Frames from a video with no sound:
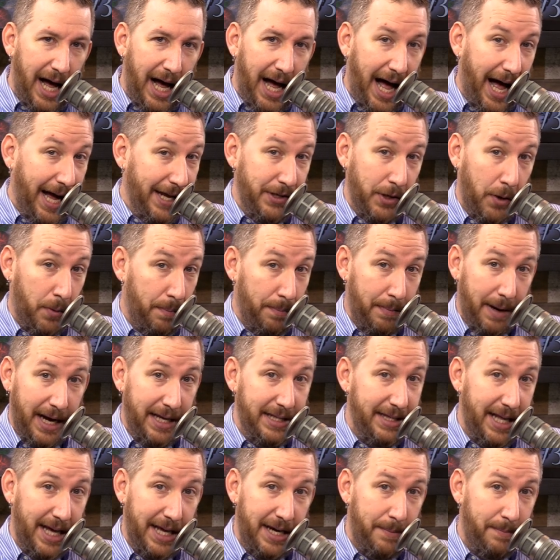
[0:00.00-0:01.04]
I don't
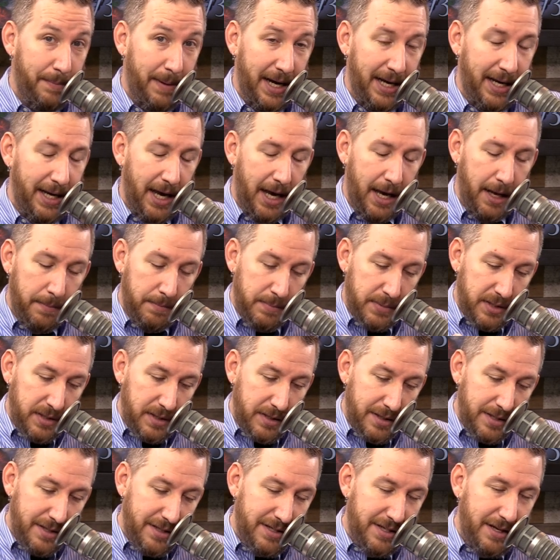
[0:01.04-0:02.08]
mind that in my games.
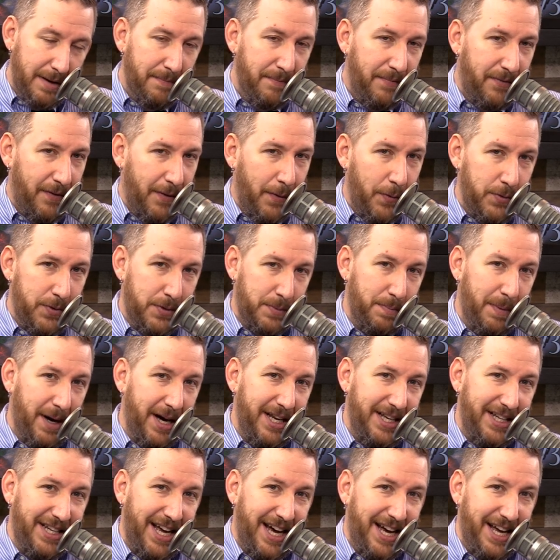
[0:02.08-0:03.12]
Some folks
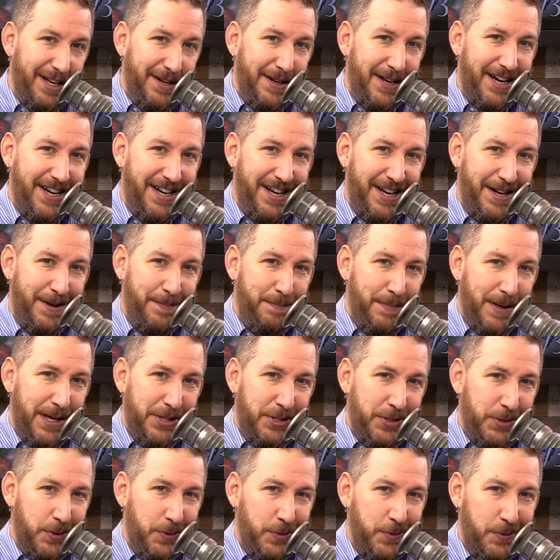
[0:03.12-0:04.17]
might not uh, be
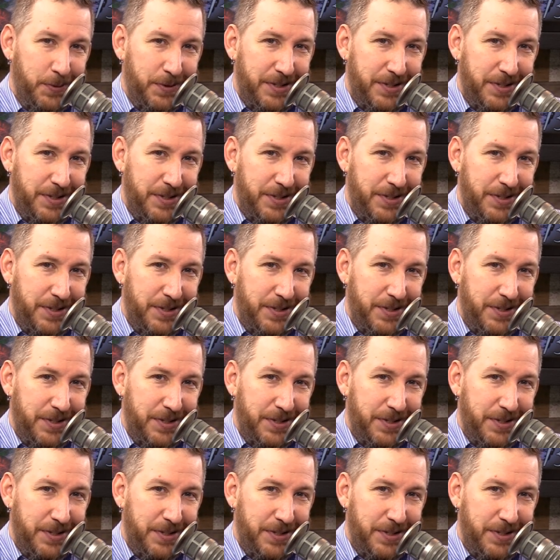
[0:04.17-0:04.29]
too